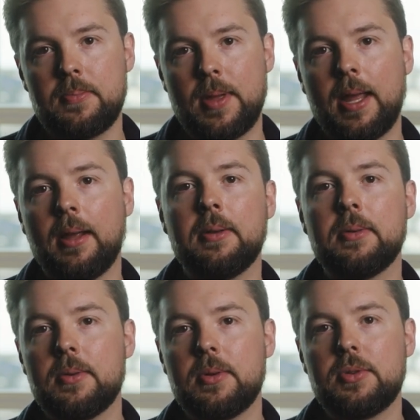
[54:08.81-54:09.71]
being
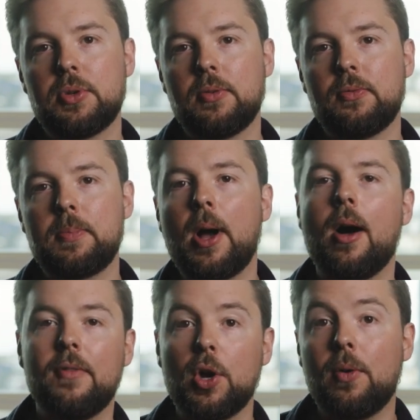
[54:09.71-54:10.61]
sort of
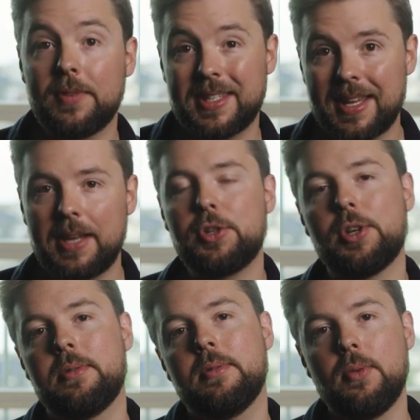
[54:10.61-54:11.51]
part of a
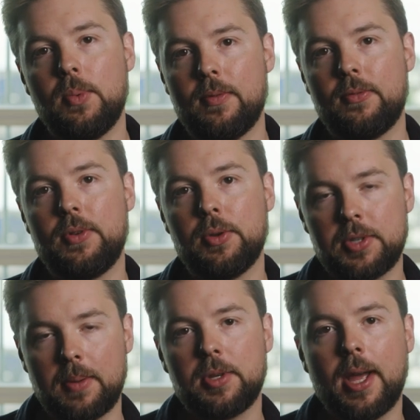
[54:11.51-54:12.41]
conversation with your
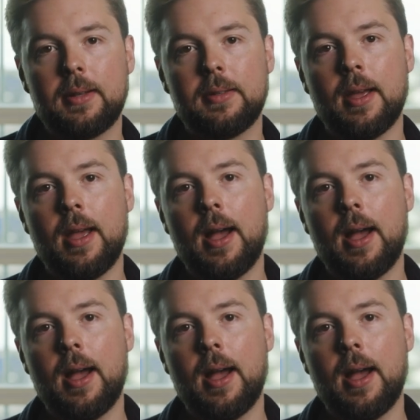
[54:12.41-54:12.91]
subject.